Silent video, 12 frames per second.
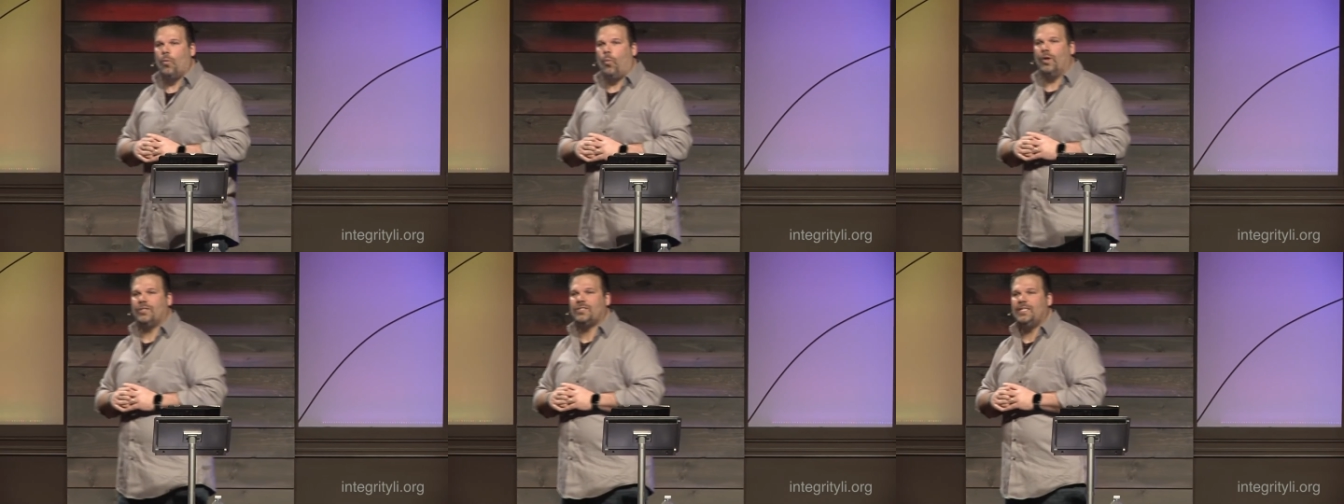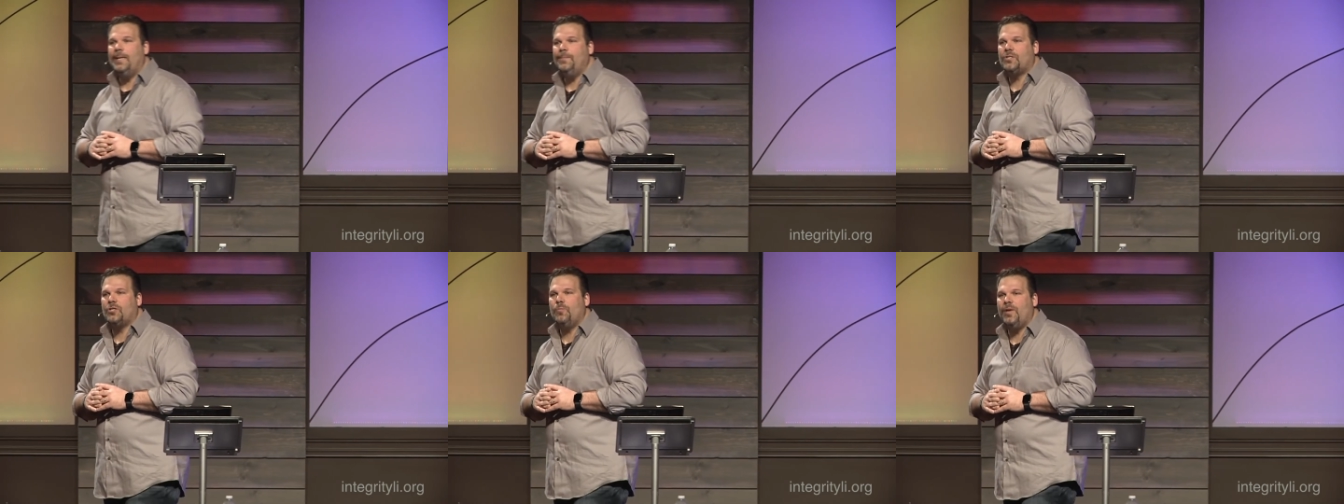what
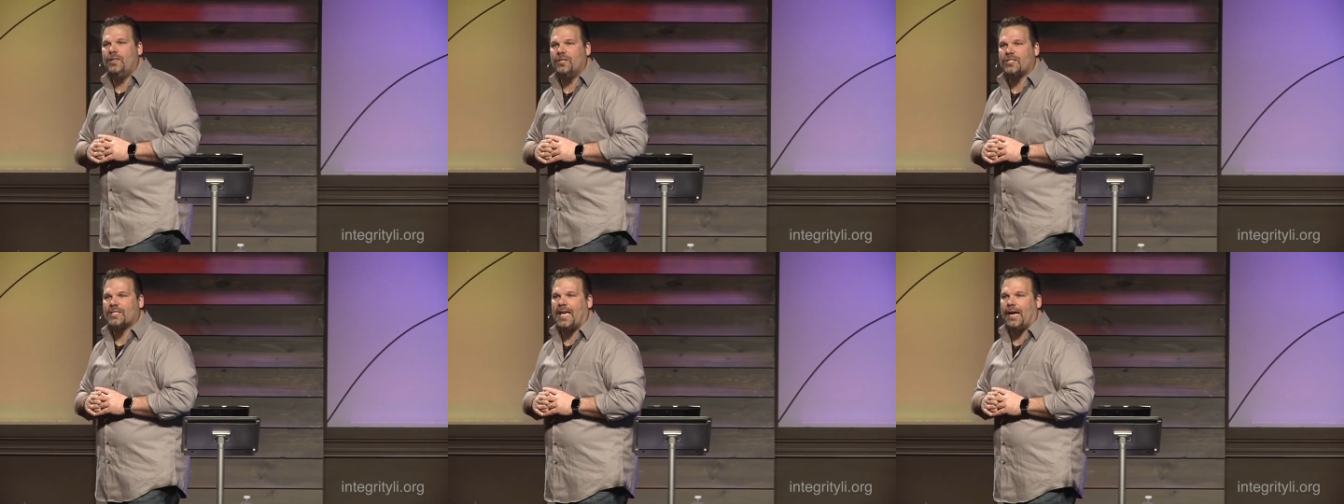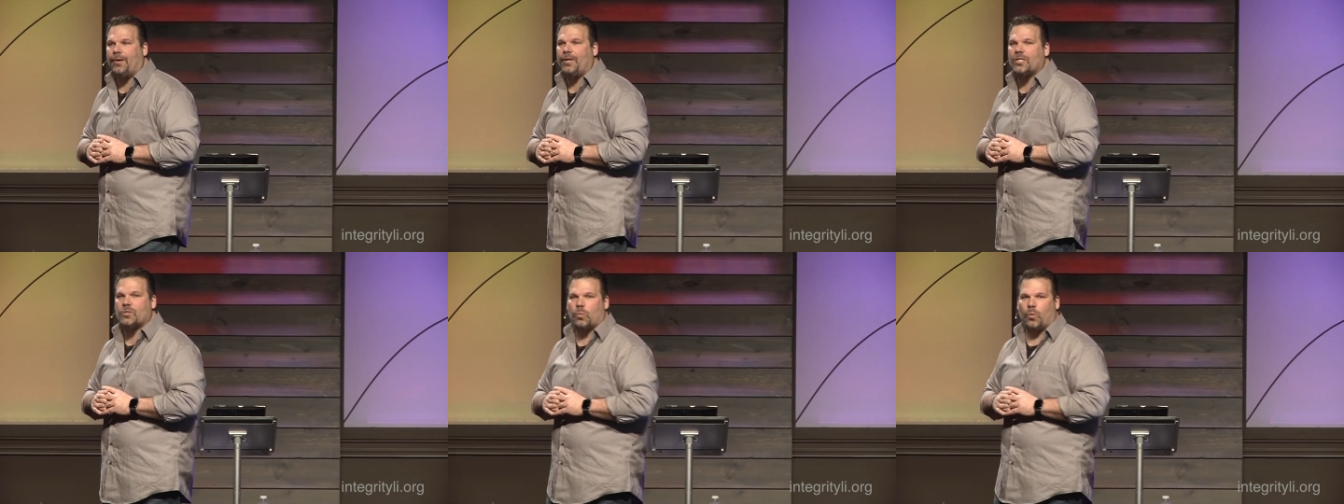seems to be the
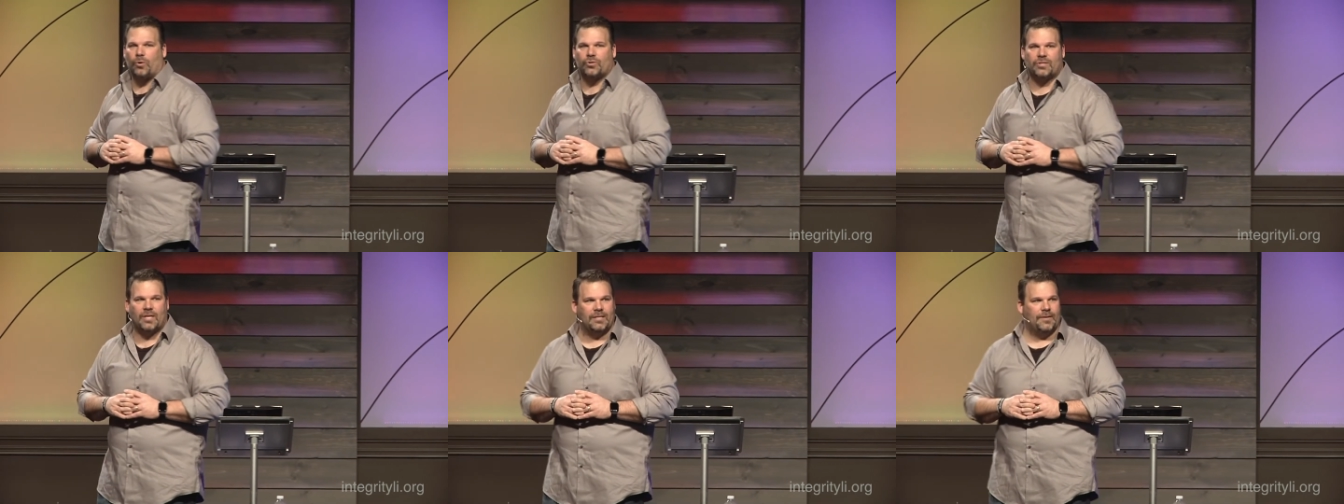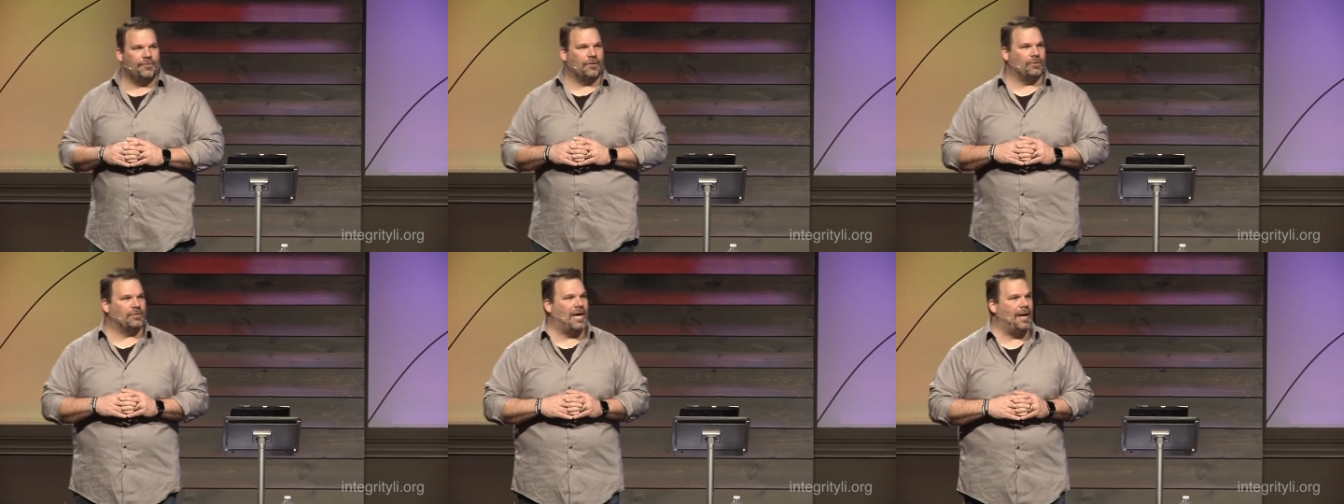scariest, worst, and
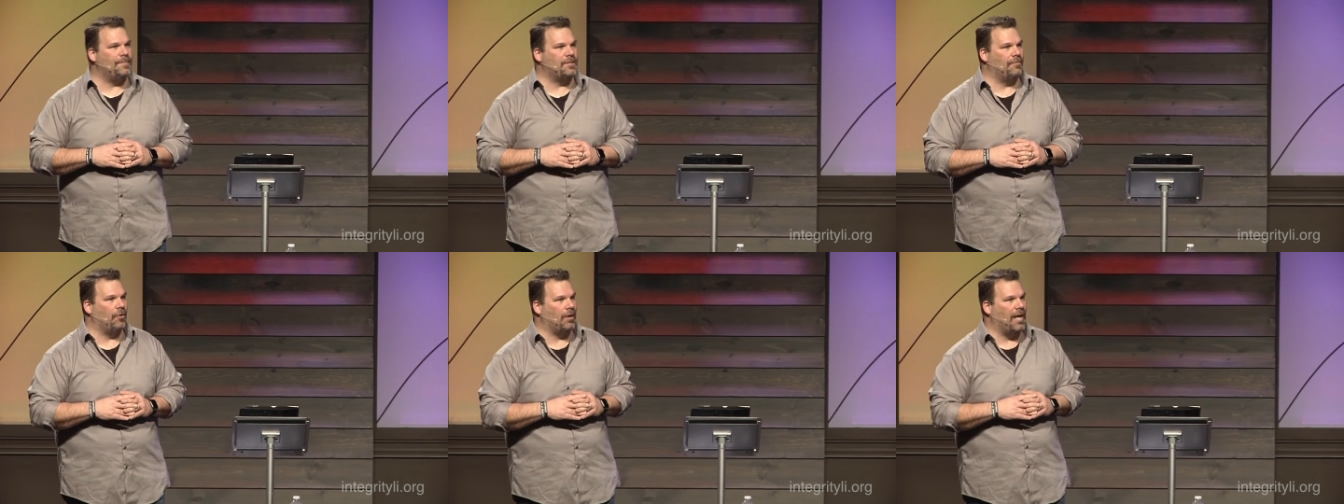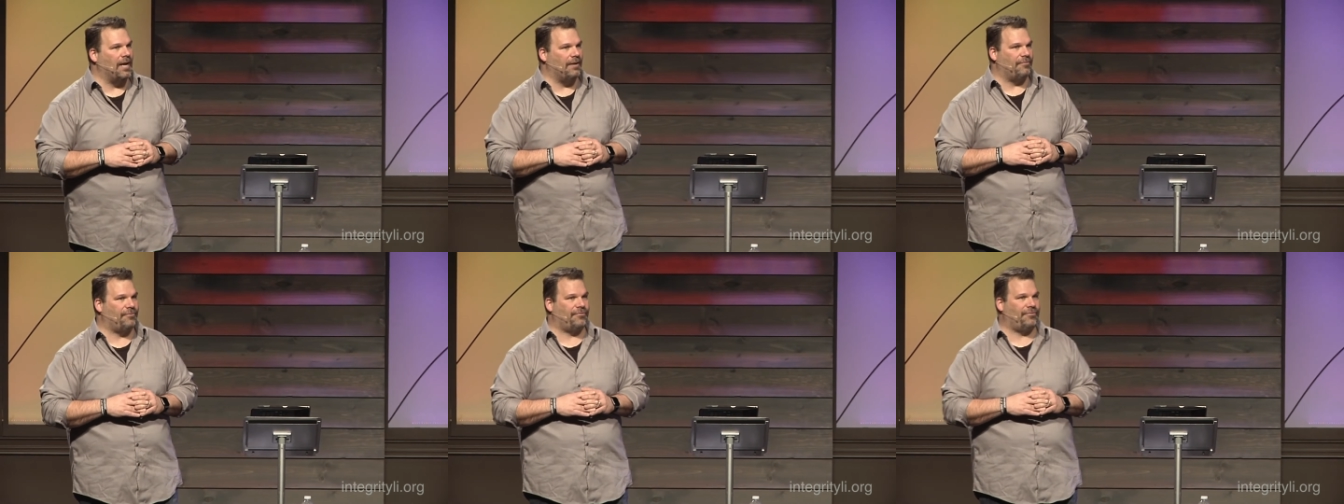difficult times of our
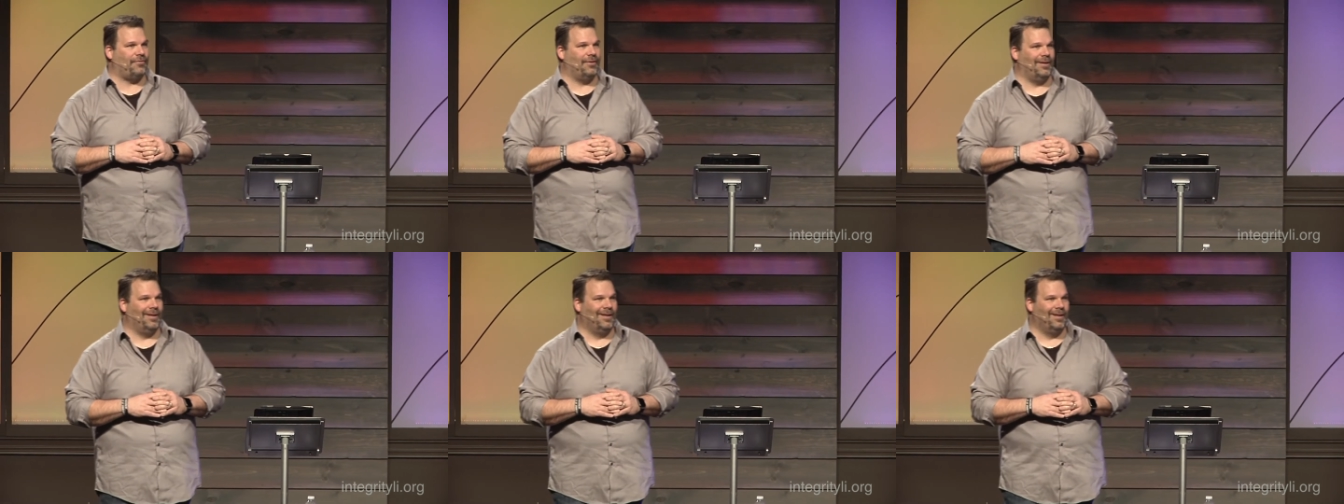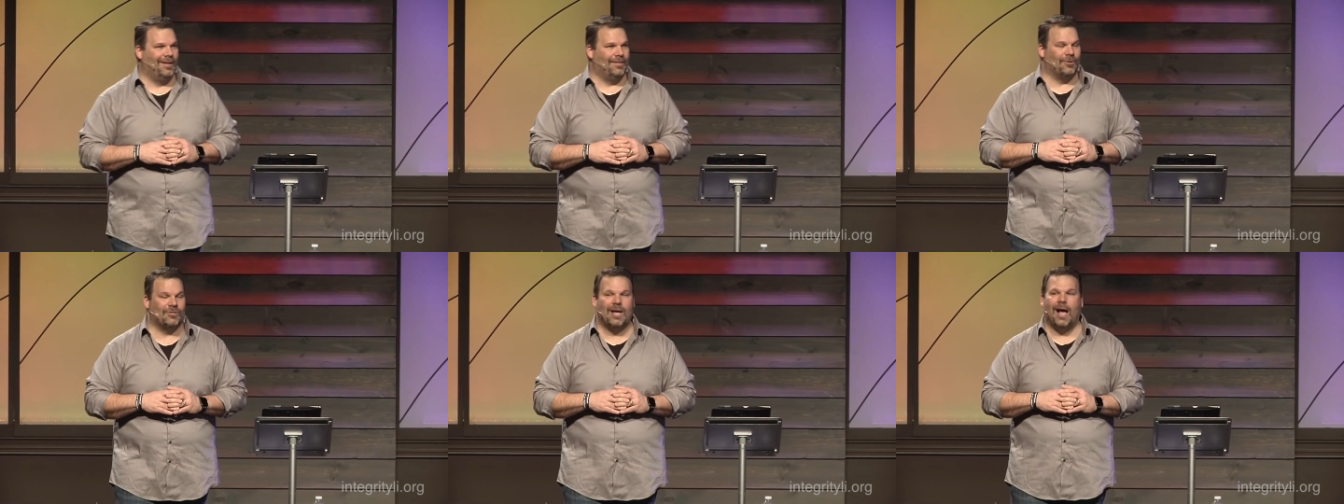life.
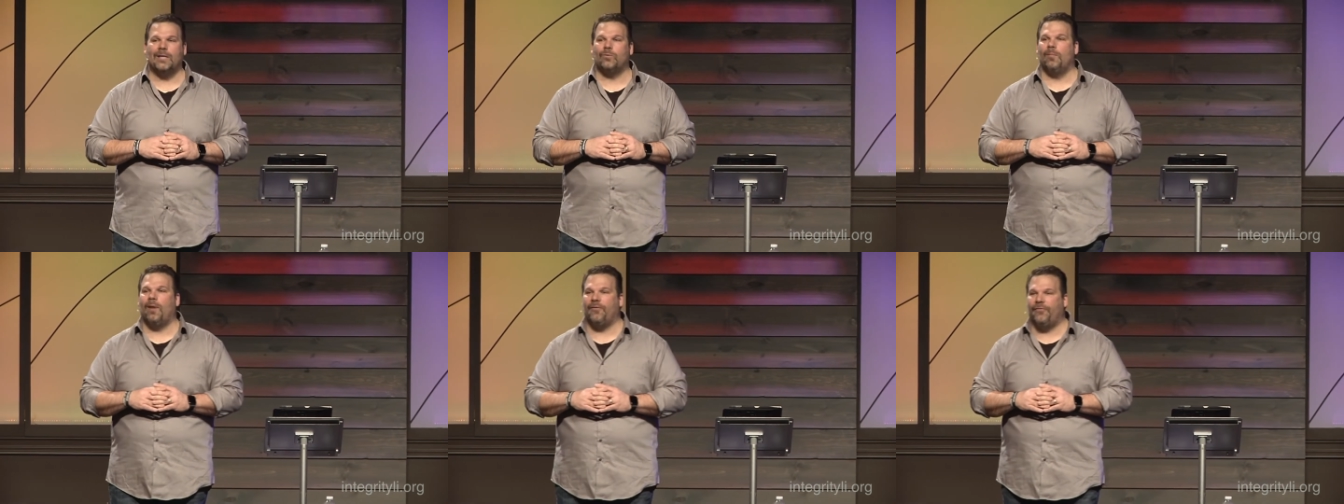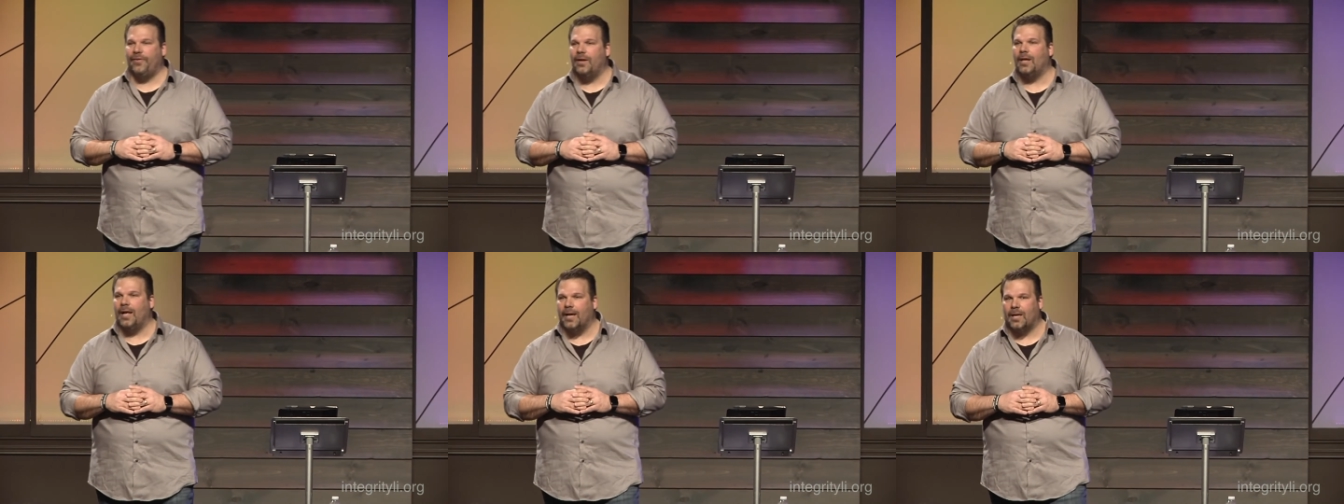Those times we might
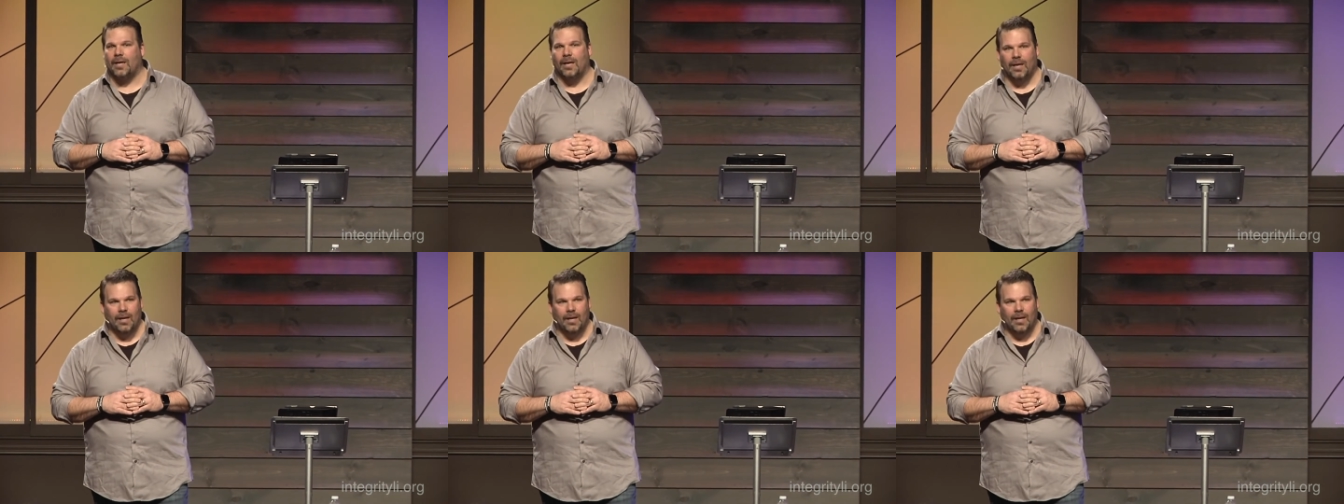feel like